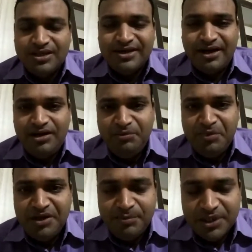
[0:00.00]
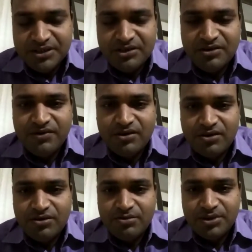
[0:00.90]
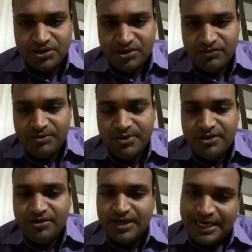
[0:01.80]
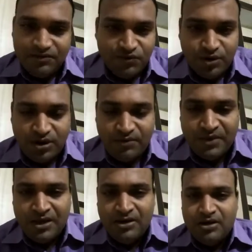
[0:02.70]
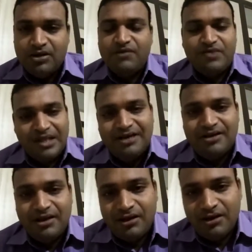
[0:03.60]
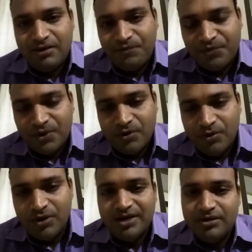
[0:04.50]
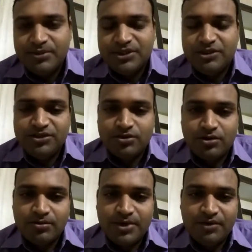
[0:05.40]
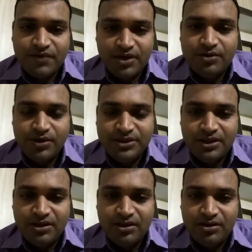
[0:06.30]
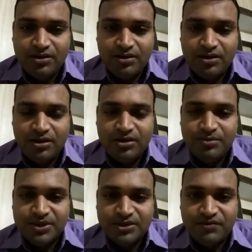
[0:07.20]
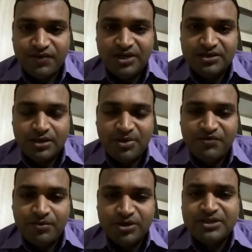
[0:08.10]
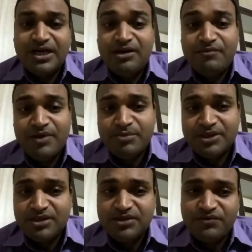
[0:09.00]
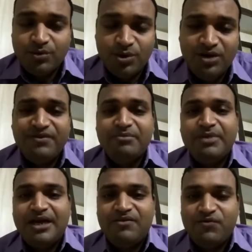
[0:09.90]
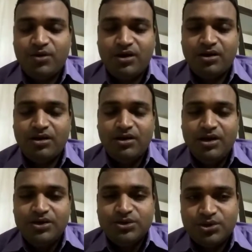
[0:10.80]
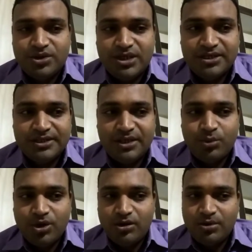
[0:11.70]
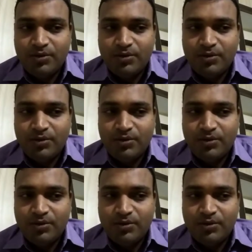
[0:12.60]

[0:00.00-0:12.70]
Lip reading: the 95% of the contribution will be the California. If let's think whole 100% is contributing for USA, 100% of wine is coming from US, 95% is from only from California. So you should understand point number